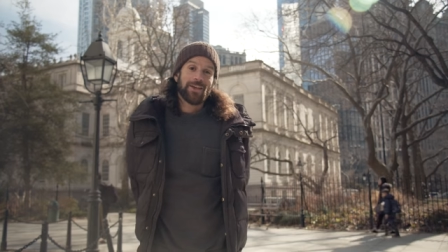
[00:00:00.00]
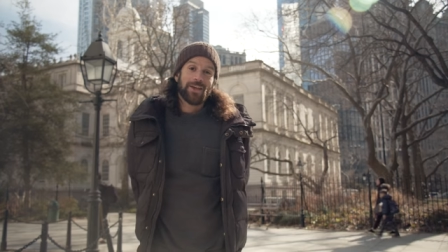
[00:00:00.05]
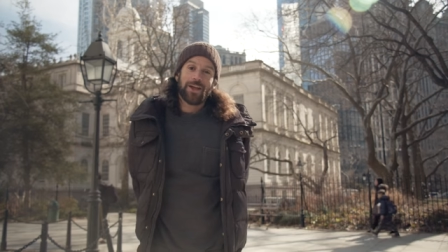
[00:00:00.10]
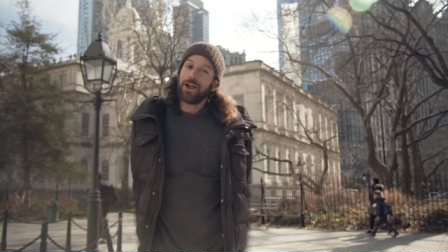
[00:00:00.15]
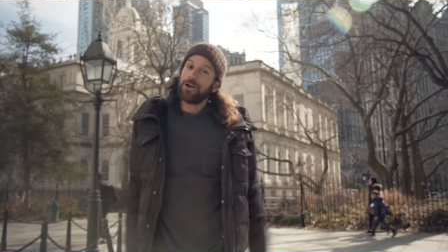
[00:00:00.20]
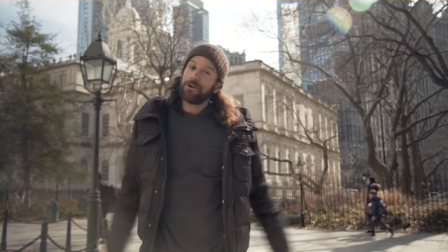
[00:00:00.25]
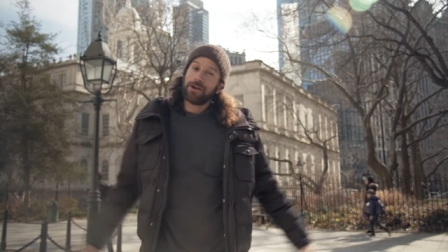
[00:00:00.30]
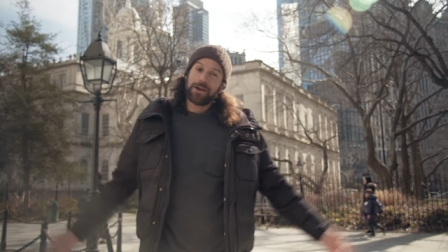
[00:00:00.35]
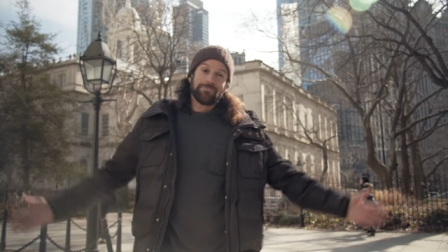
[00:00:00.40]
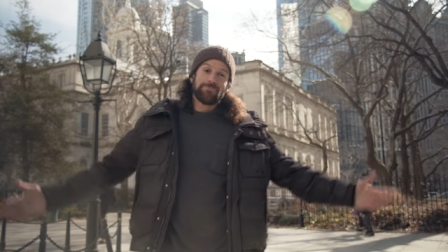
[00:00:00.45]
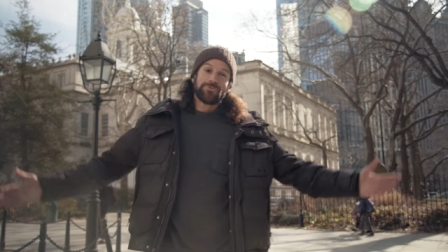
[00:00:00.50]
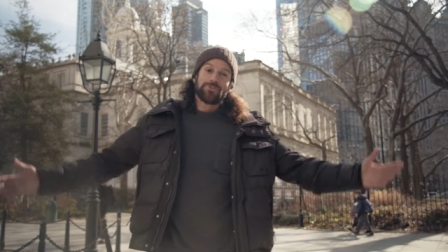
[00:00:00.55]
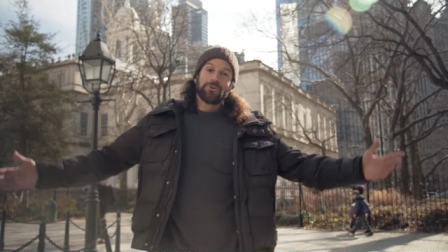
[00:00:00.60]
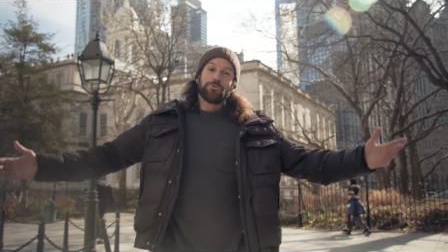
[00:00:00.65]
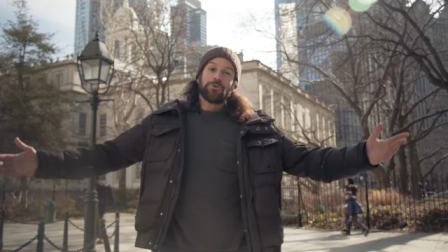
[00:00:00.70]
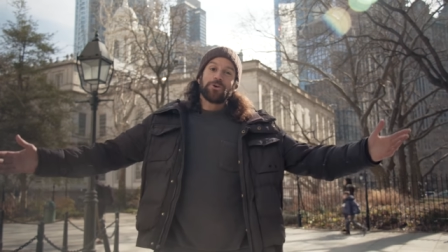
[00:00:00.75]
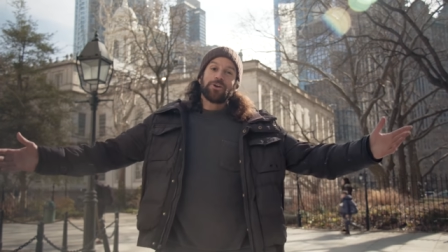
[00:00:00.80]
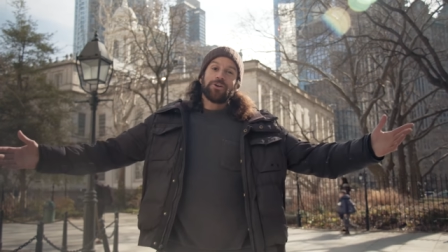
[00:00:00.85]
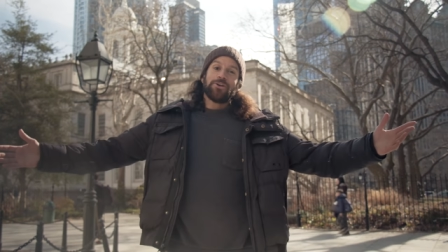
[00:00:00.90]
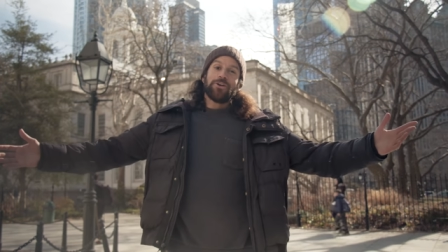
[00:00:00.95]
All right, so
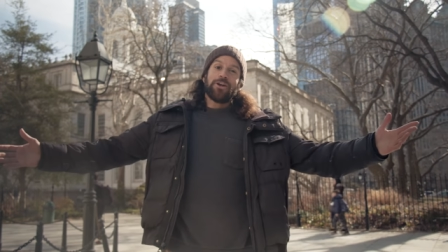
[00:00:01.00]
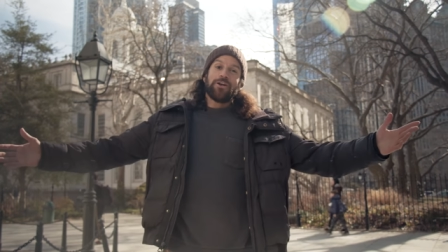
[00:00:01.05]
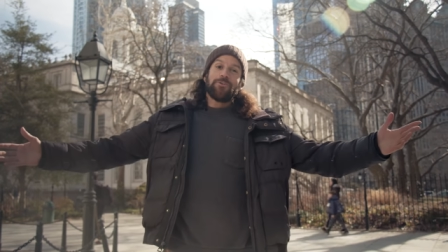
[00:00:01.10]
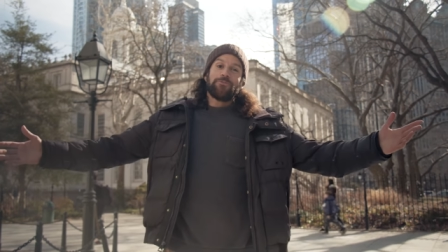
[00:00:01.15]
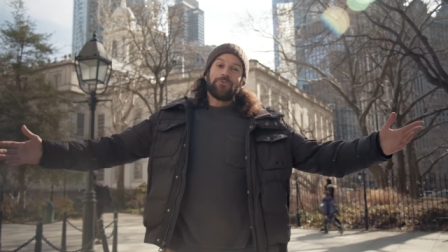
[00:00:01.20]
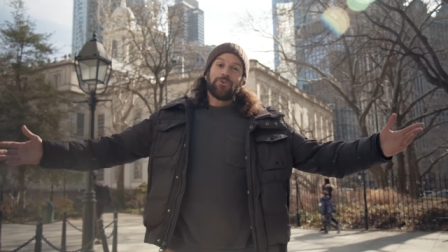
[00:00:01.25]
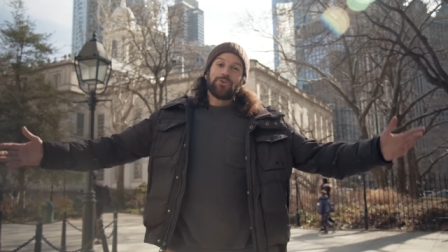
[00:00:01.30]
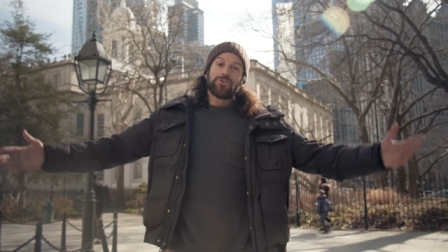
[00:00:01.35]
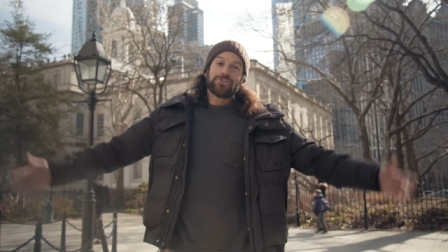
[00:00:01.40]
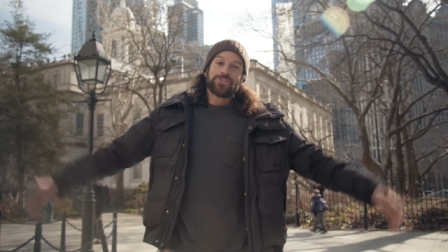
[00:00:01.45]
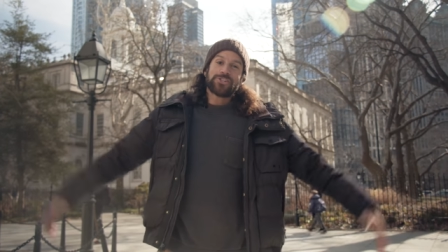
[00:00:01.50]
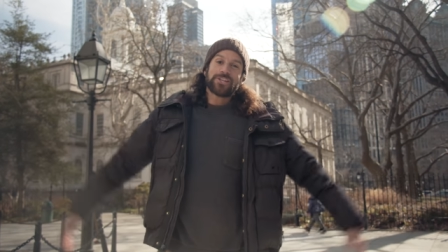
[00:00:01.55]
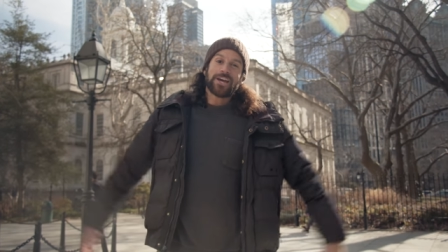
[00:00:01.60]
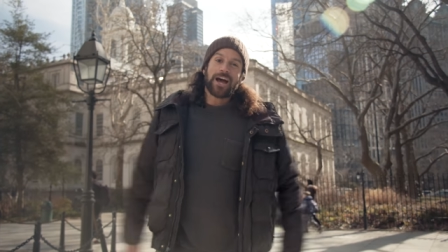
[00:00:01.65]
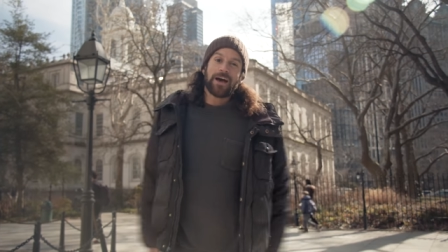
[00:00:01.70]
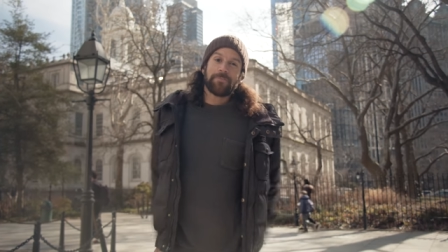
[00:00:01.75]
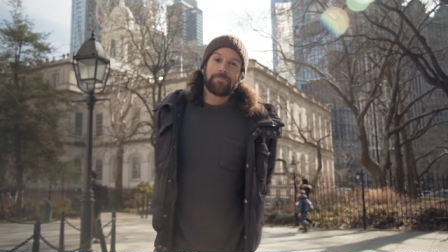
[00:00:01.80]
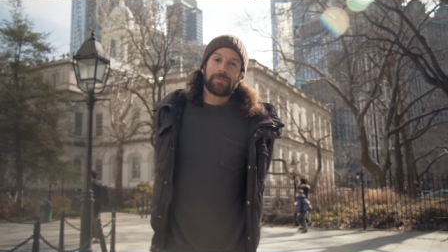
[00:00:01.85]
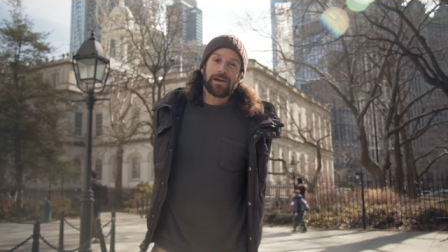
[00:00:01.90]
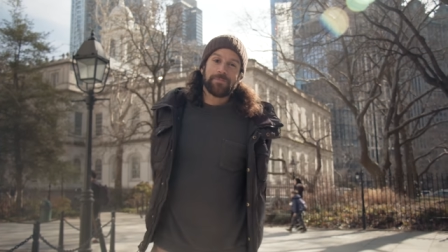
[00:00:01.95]
we're here at our first stop.